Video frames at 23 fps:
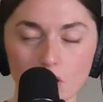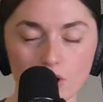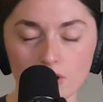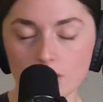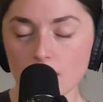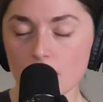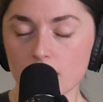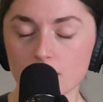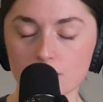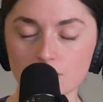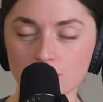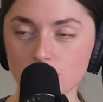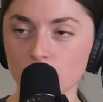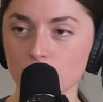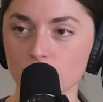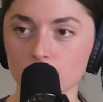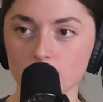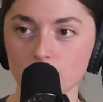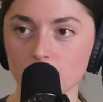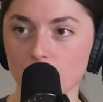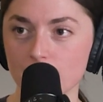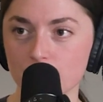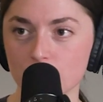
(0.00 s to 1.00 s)
Oh yeah, you
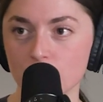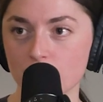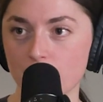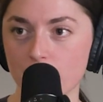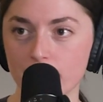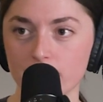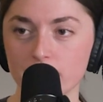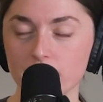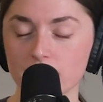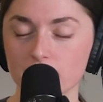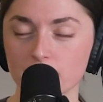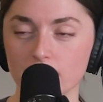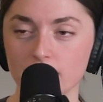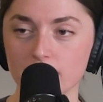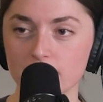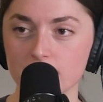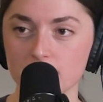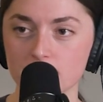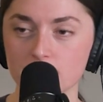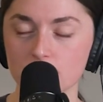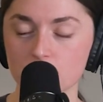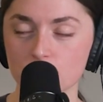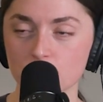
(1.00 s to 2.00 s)
don't have any gliding
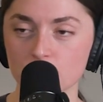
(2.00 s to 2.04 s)
distance